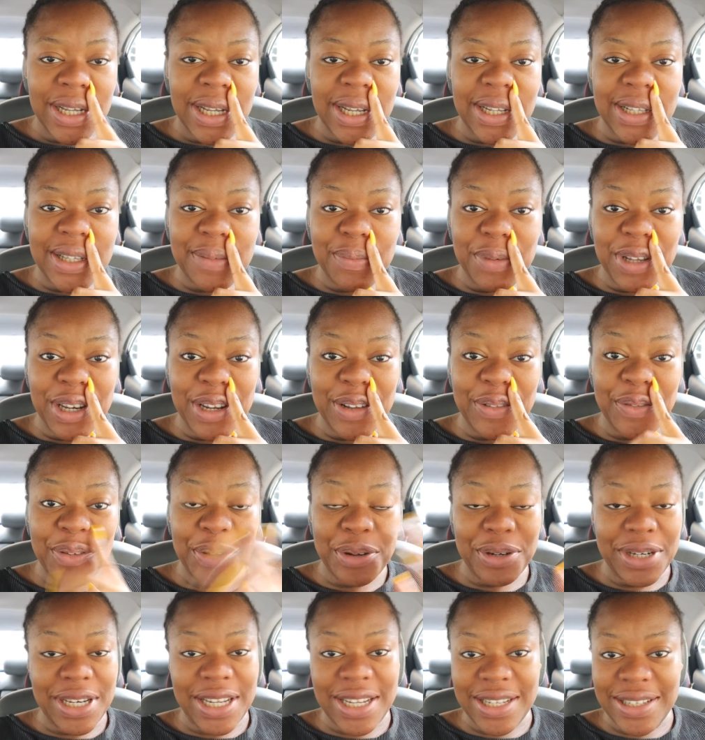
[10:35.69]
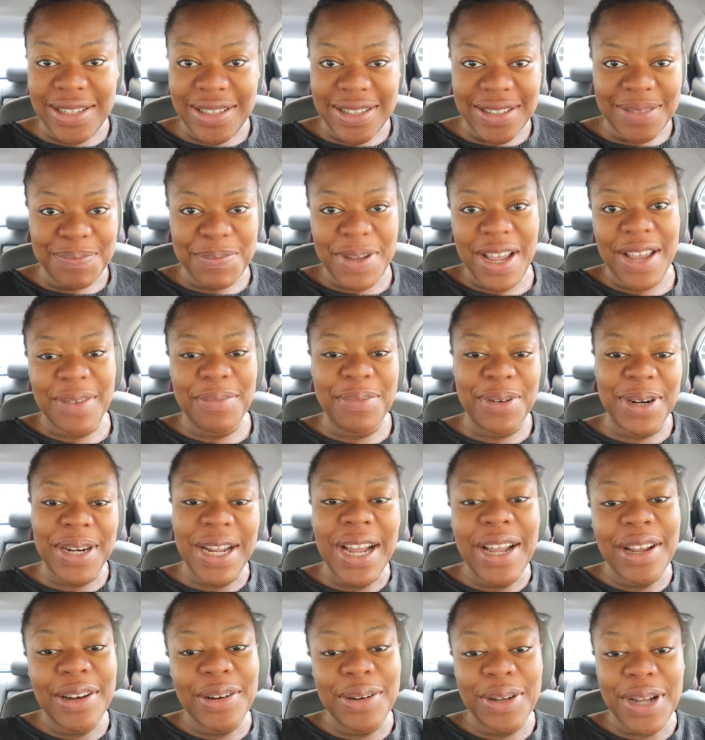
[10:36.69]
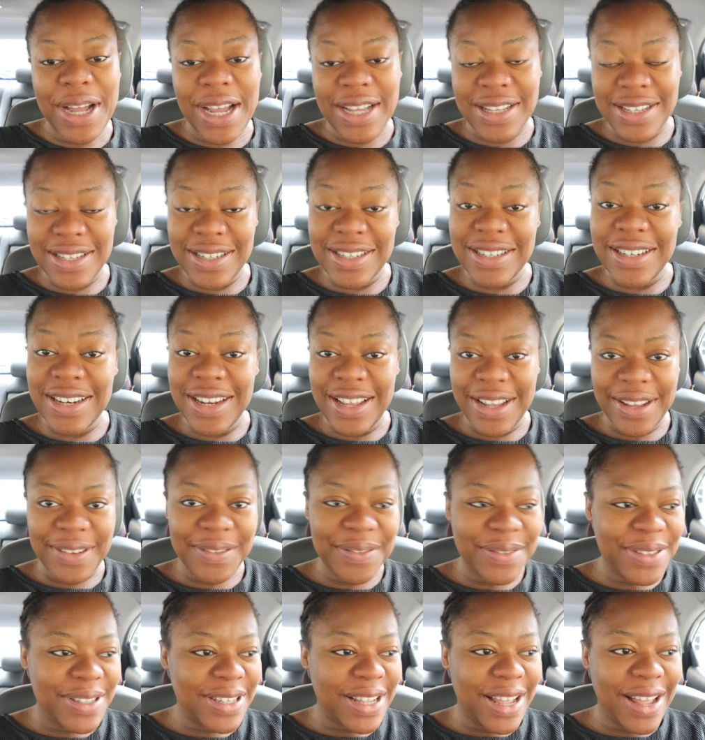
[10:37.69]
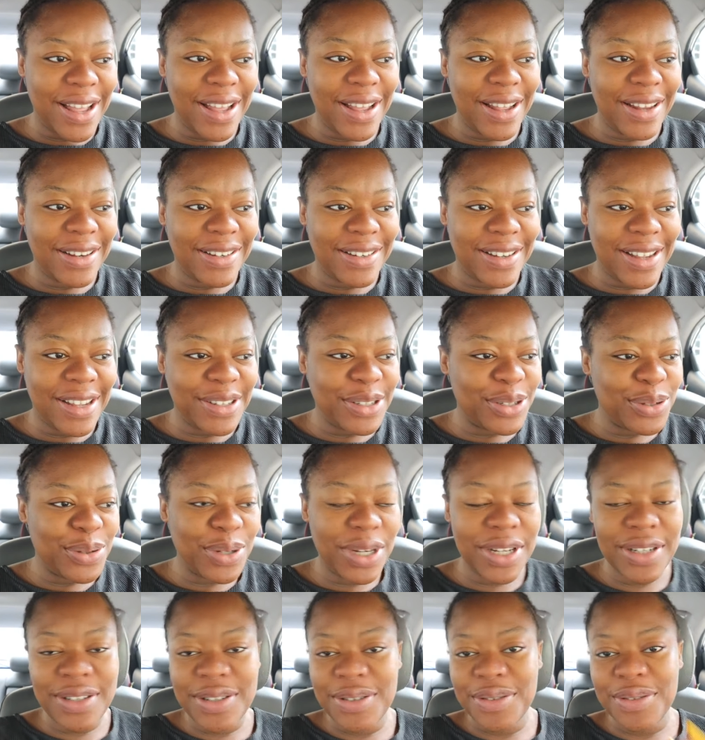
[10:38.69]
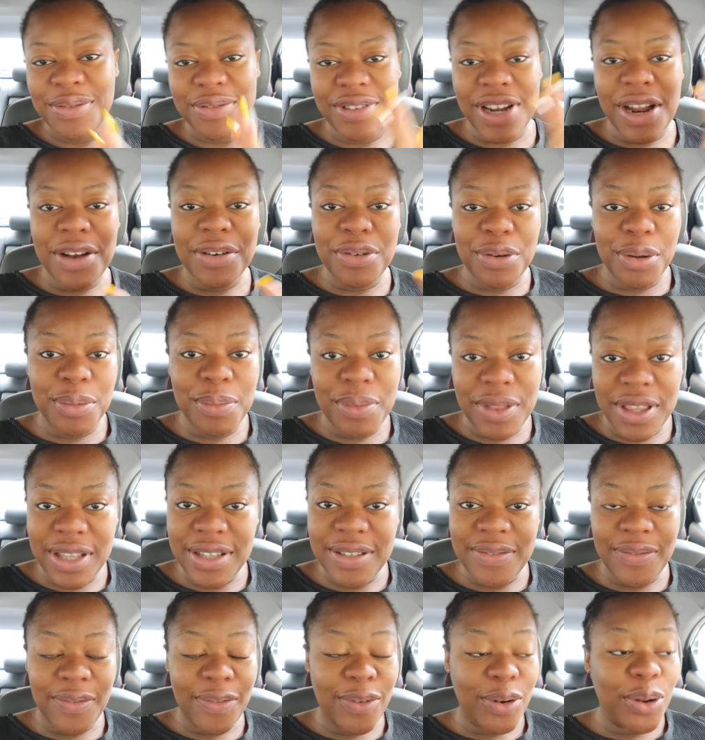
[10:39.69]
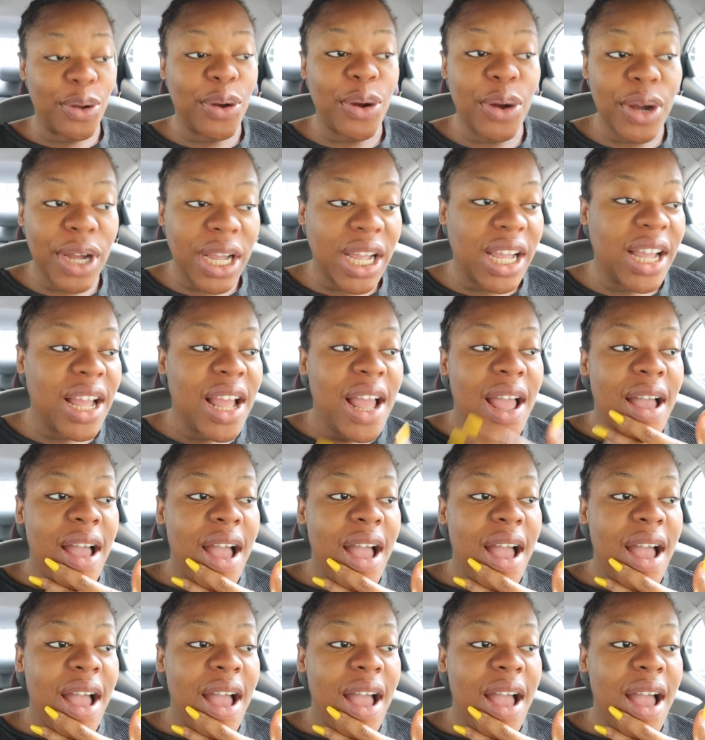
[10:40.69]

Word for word: it's been a few days since my brother-in-law actually left and I just wanted to round up this vlog